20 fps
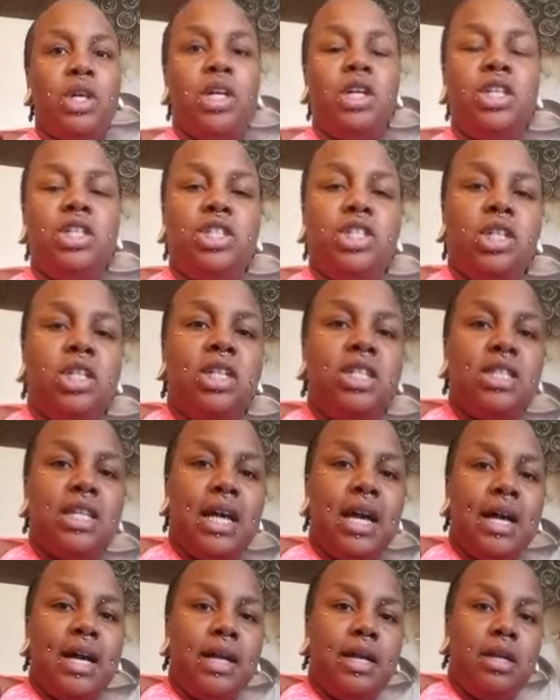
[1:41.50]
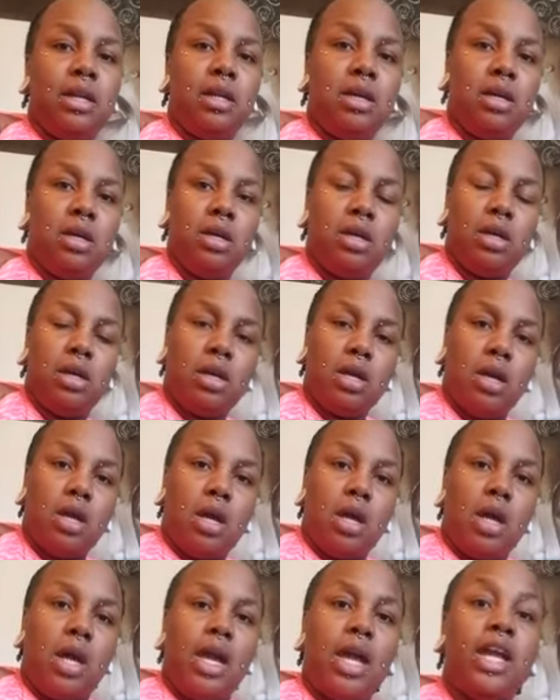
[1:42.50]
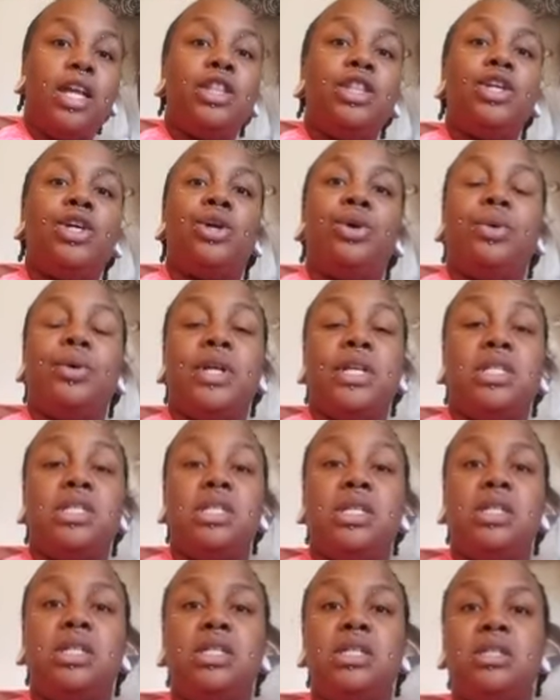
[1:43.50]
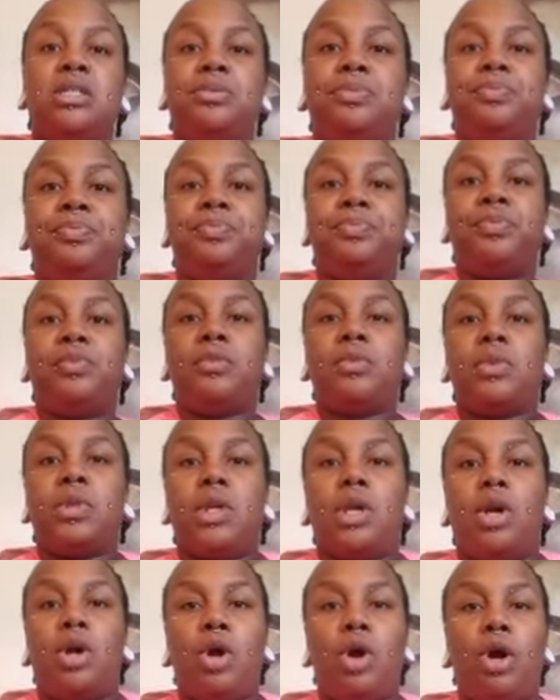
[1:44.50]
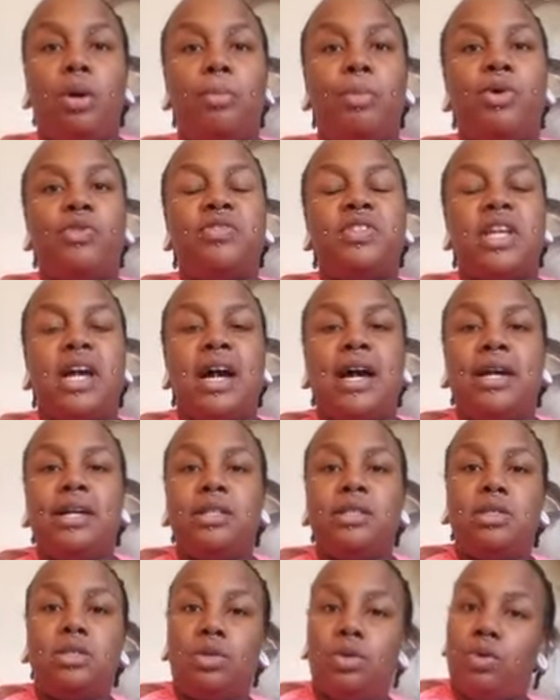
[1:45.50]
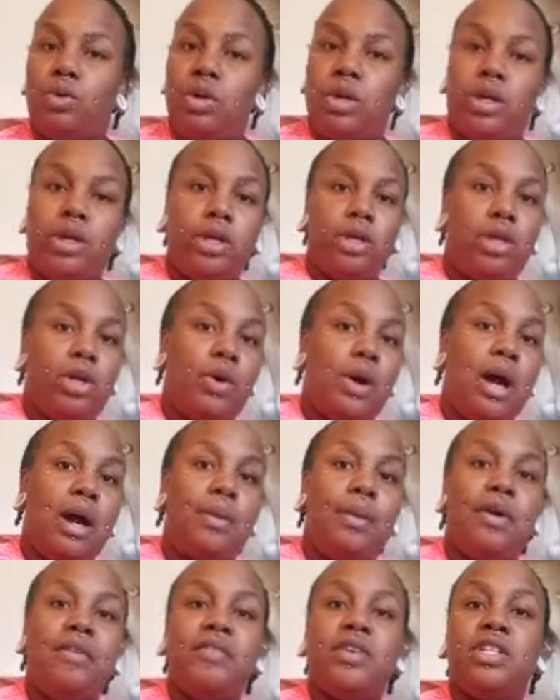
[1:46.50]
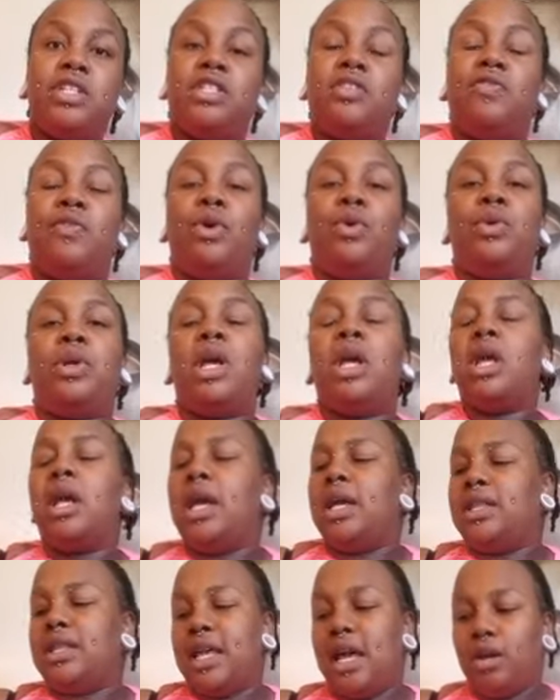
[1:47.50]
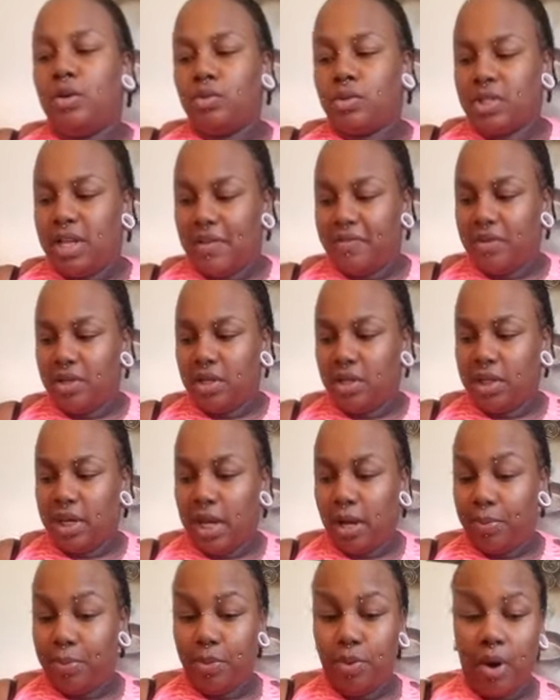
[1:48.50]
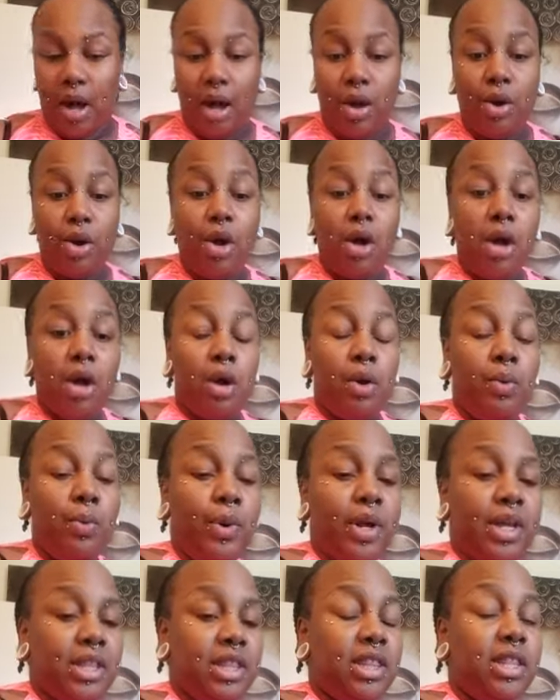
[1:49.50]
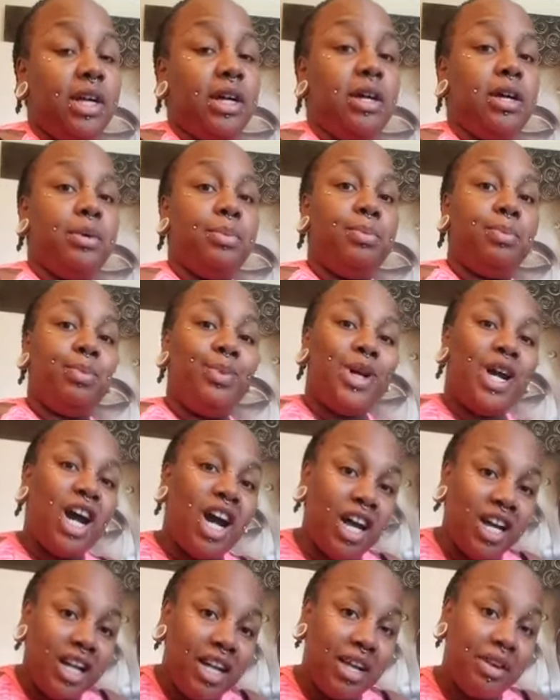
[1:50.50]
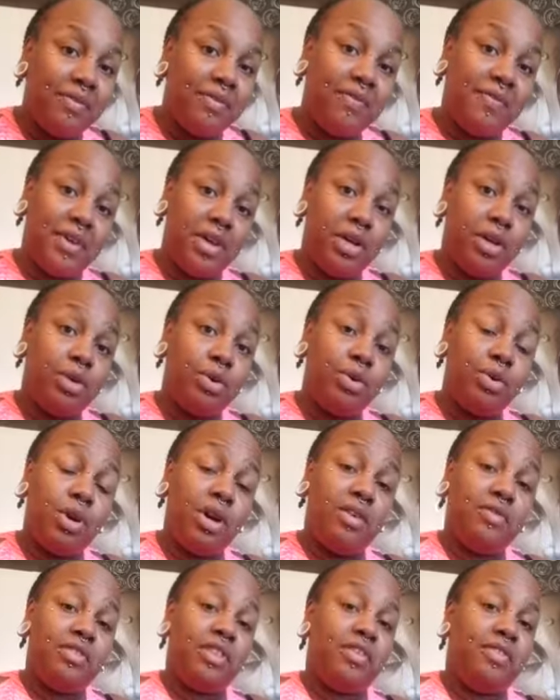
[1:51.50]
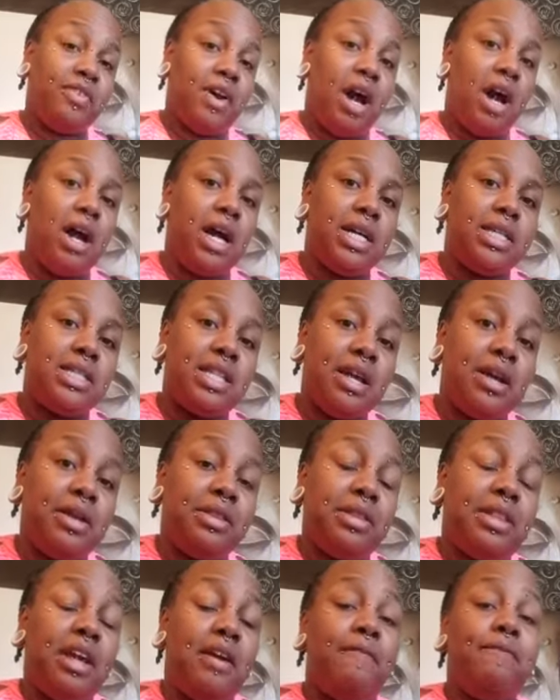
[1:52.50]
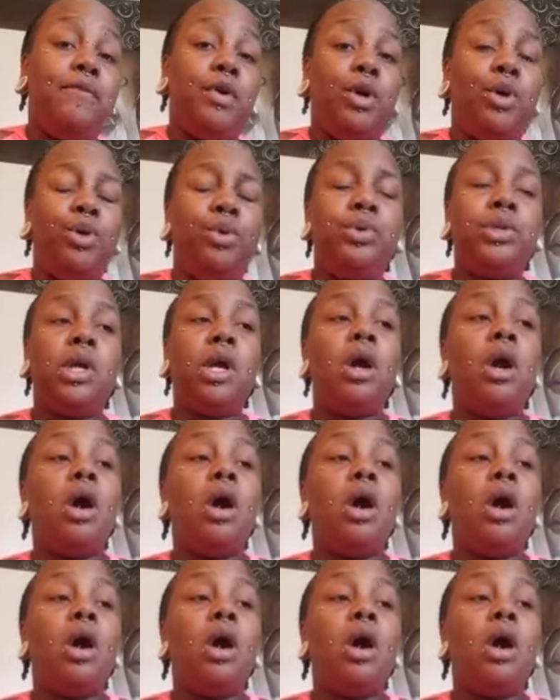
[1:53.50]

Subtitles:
cushiony side in the creases on both sides, or, you know, however it's folding, and that'll definitely help you out with the cutting feel of the fajas that fold.